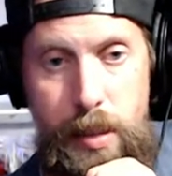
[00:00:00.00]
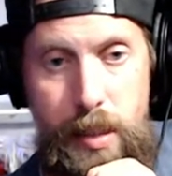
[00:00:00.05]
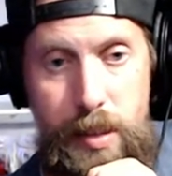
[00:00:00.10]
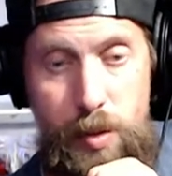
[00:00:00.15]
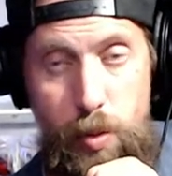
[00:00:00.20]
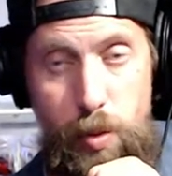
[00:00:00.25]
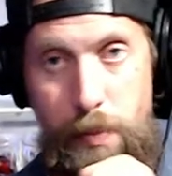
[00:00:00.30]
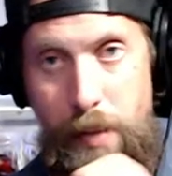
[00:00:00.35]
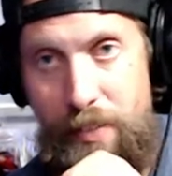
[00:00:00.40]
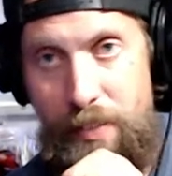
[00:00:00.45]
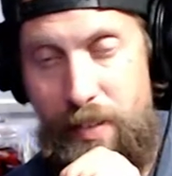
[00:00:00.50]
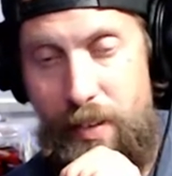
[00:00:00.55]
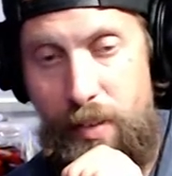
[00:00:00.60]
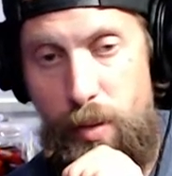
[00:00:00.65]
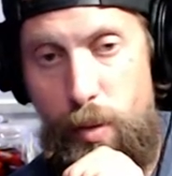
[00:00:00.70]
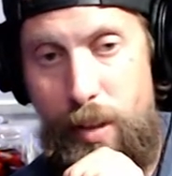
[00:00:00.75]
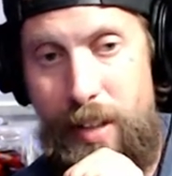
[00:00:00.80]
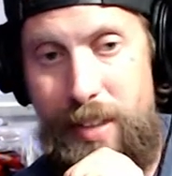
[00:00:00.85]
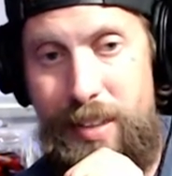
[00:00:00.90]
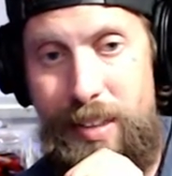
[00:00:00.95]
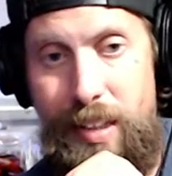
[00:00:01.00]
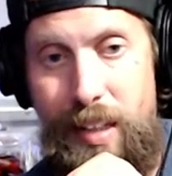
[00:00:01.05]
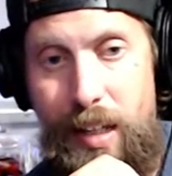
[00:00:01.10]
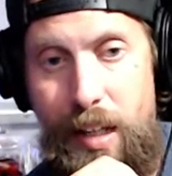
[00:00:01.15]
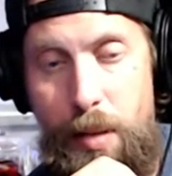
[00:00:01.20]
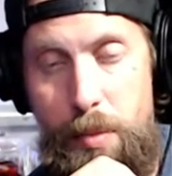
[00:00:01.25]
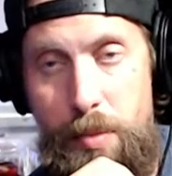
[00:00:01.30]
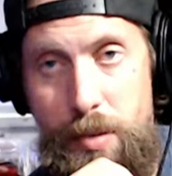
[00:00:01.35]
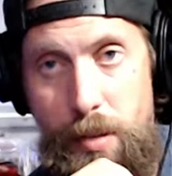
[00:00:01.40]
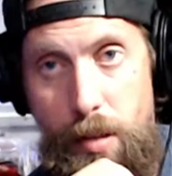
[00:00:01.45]
and that's one of my favorite racing
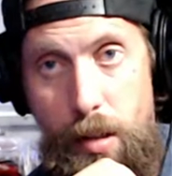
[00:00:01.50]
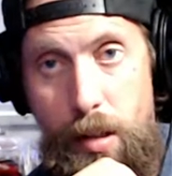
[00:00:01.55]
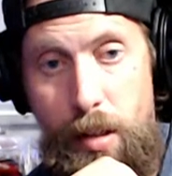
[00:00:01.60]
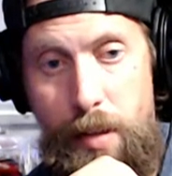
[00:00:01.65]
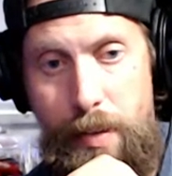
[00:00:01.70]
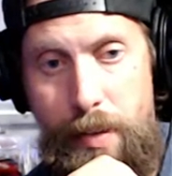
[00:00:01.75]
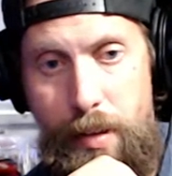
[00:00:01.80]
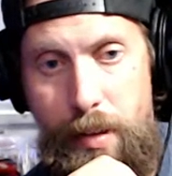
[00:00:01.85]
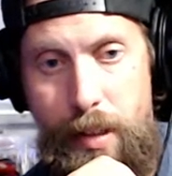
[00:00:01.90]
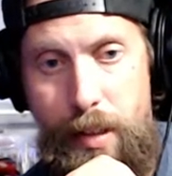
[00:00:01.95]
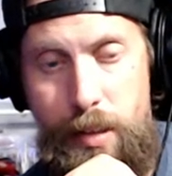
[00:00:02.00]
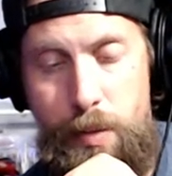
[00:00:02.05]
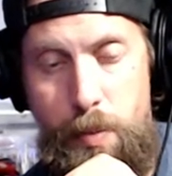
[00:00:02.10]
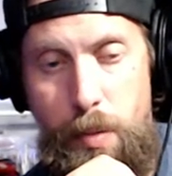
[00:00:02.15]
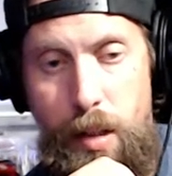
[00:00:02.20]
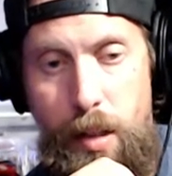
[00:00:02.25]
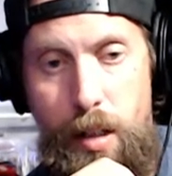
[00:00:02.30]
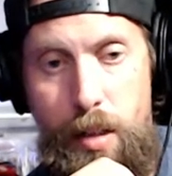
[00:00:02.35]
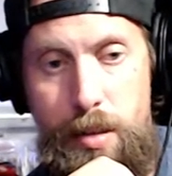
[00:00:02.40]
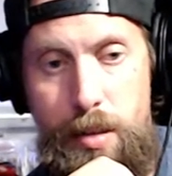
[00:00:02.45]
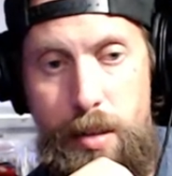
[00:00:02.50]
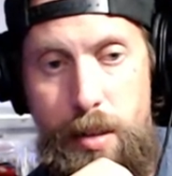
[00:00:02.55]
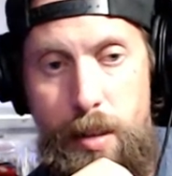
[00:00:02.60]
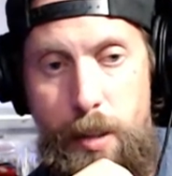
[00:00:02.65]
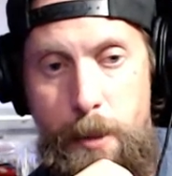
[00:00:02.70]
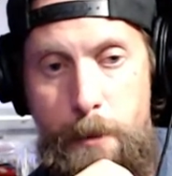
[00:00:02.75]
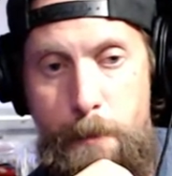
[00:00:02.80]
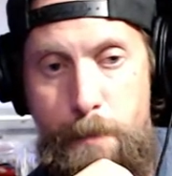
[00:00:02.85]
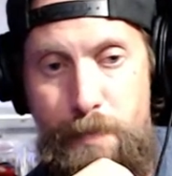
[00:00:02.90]
games on the Xbox.